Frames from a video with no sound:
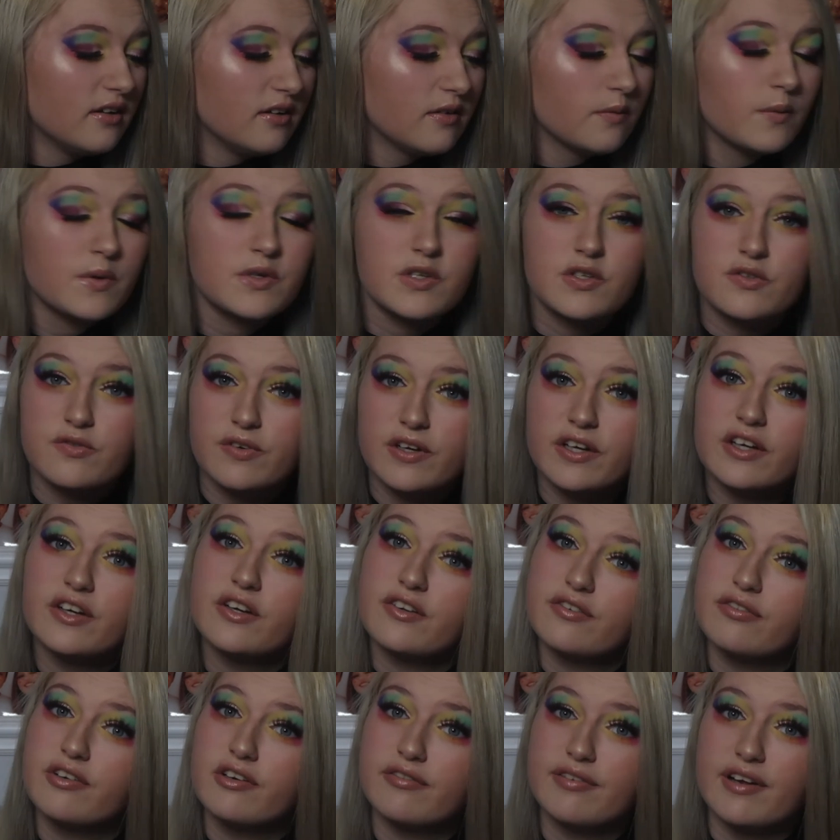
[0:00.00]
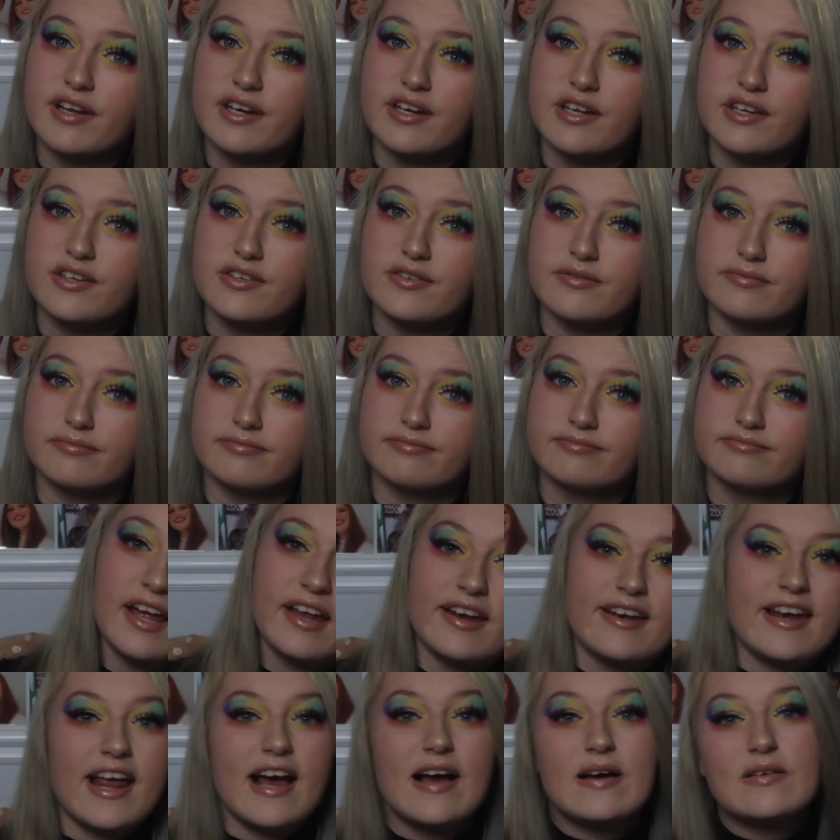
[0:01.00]
which is really good for a foundation.
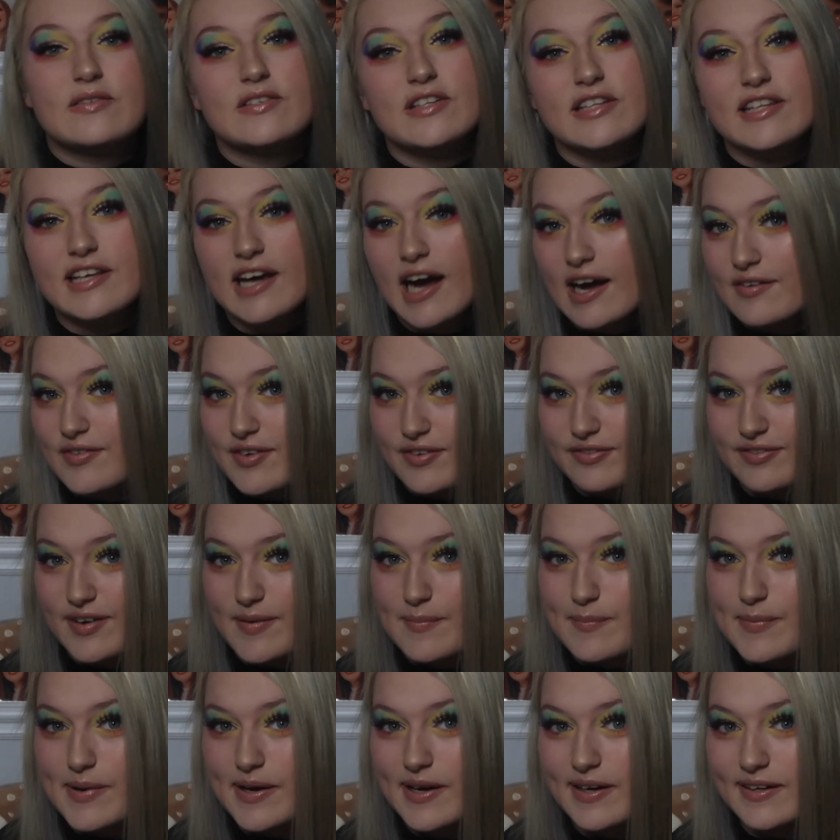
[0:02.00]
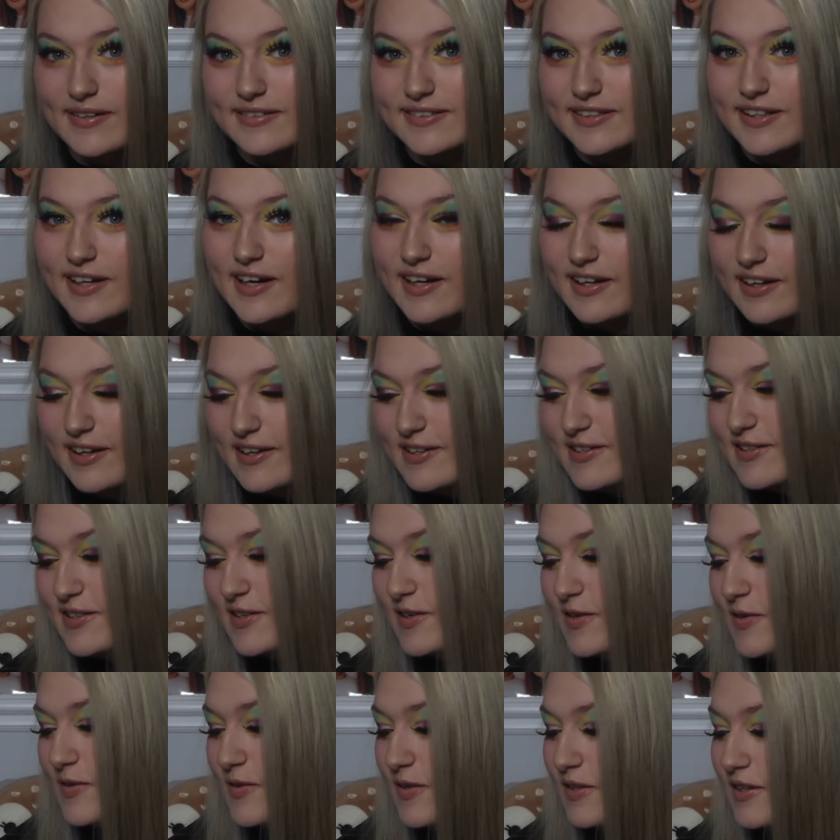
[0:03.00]
Now to the other fun part that I like
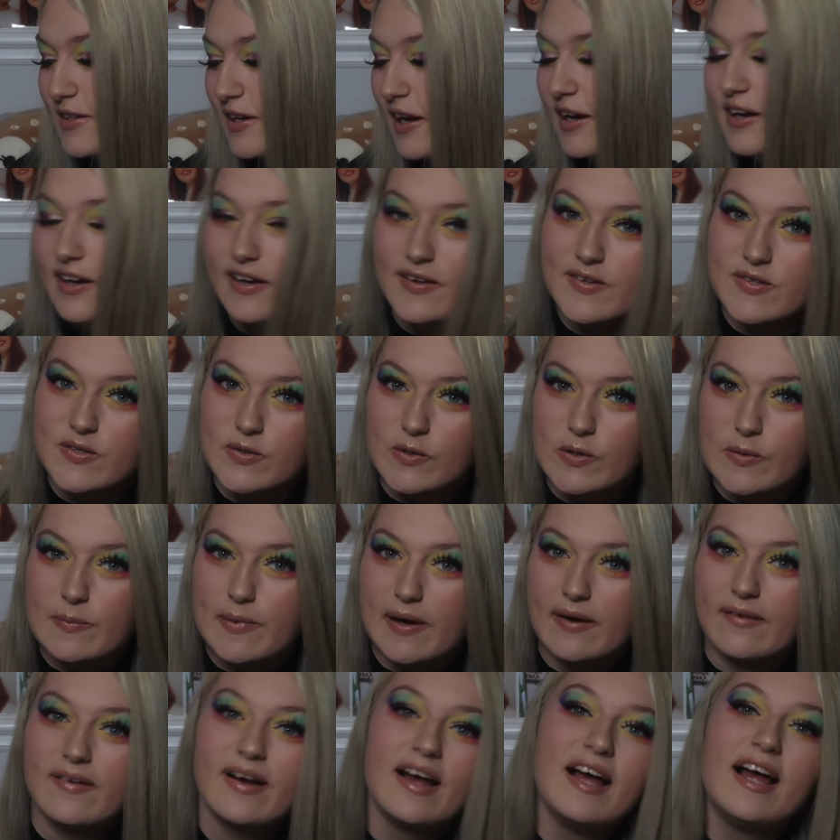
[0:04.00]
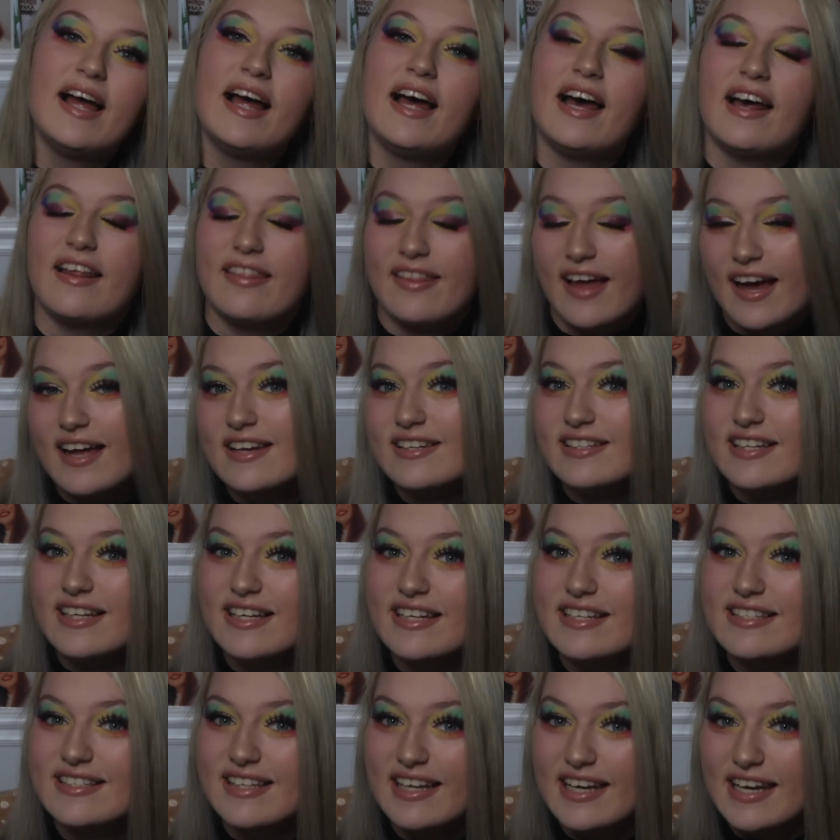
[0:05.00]
to talk about, and that
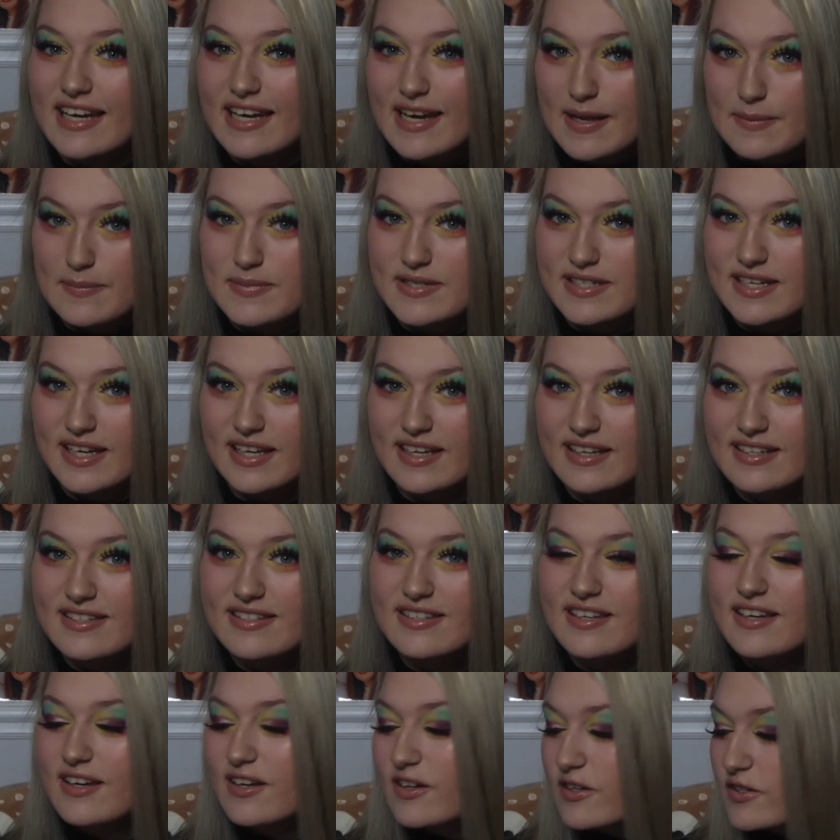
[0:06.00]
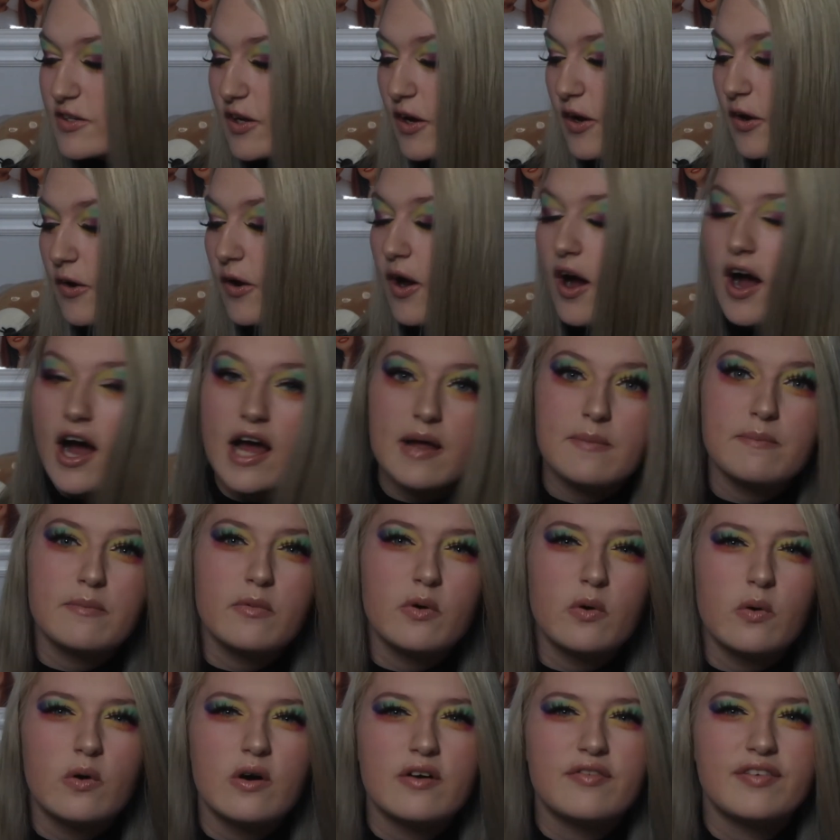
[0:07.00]
is lipsticks. So I'm
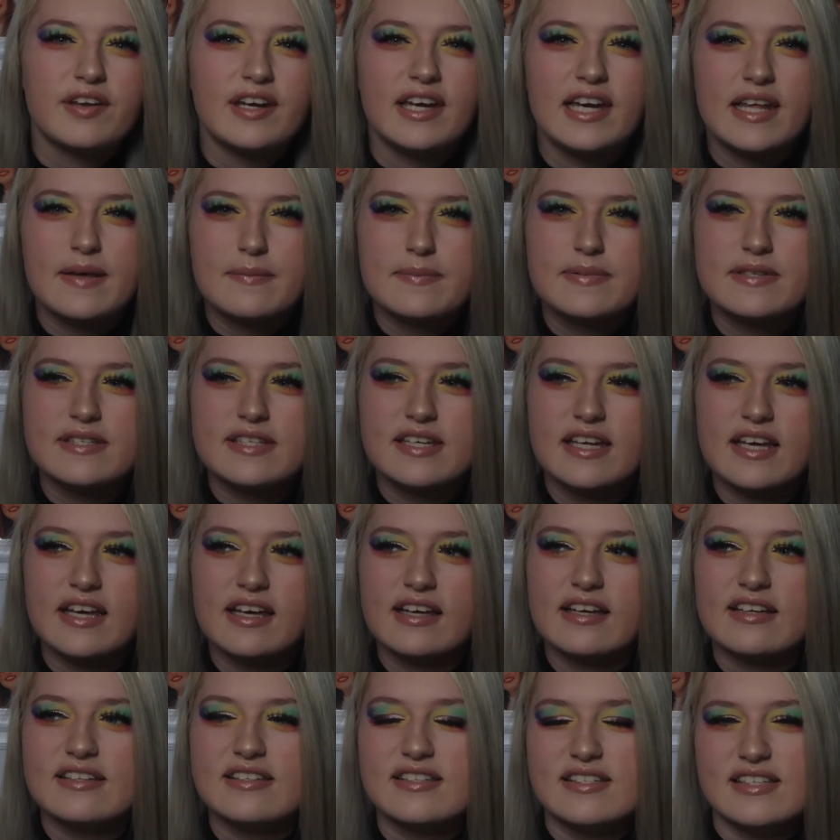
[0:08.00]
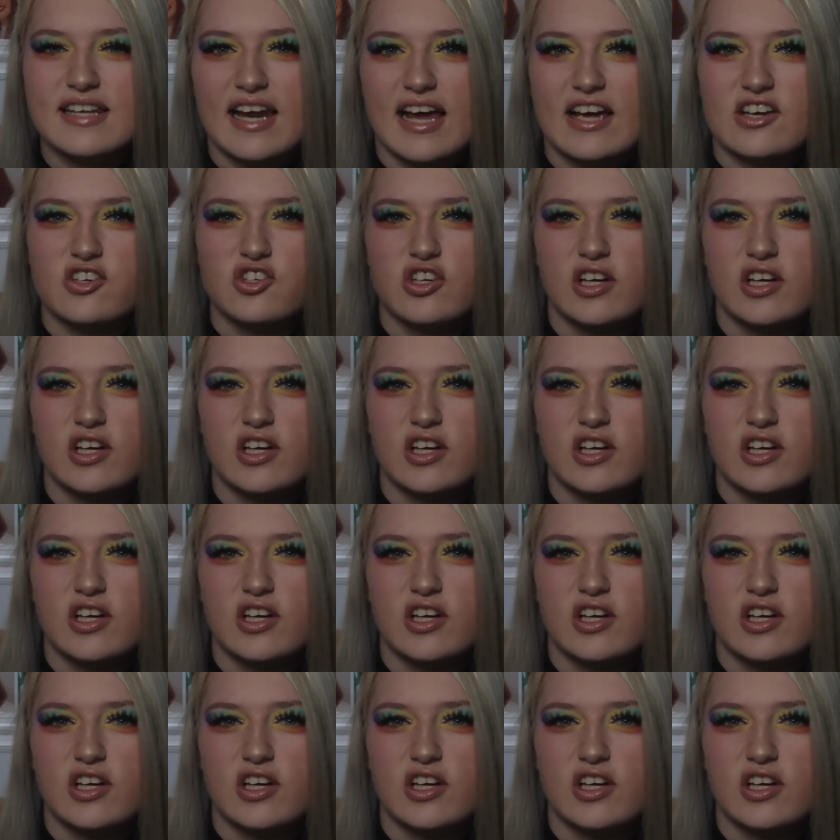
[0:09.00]
more of a lipstick /